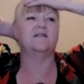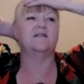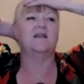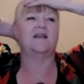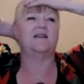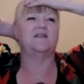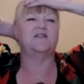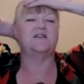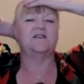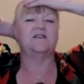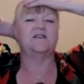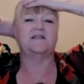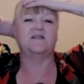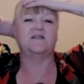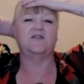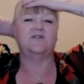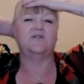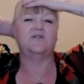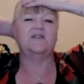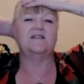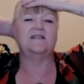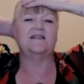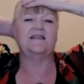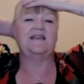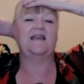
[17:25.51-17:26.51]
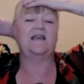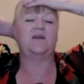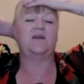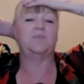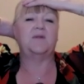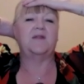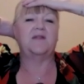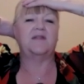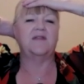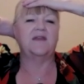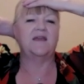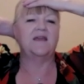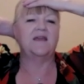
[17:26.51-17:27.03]
you just keep
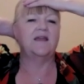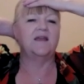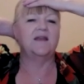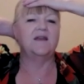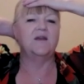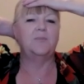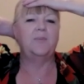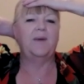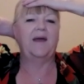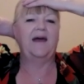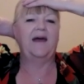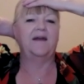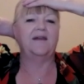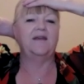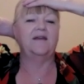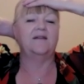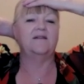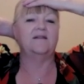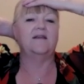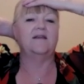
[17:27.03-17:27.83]
thinking about it